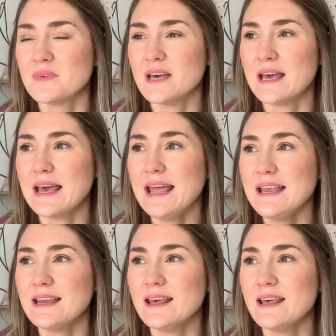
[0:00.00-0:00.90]
it
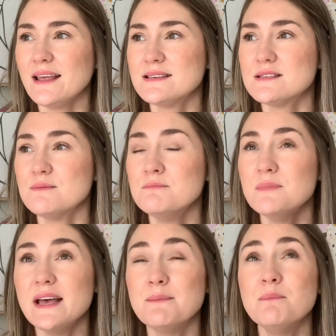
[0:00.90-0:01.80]
is
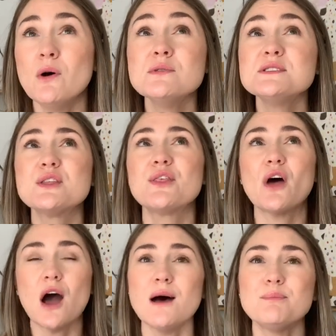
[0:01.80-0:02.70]
the most
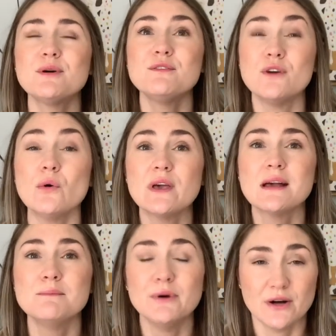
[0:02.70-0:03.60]

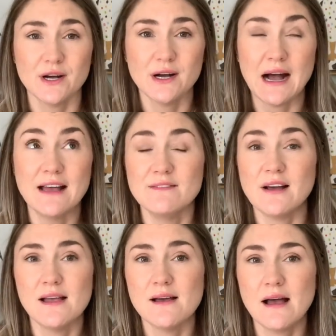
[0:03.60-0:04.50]
thought-provoking book I've
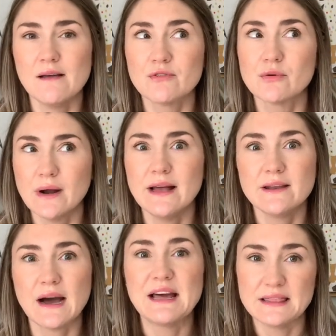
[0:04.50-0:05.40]
ever read,
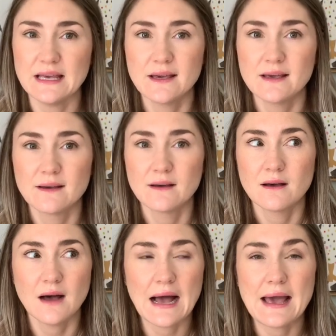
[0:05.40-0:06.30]
I think.
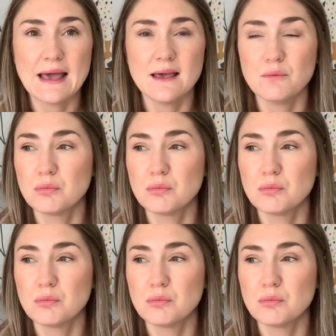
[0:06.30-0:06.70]
I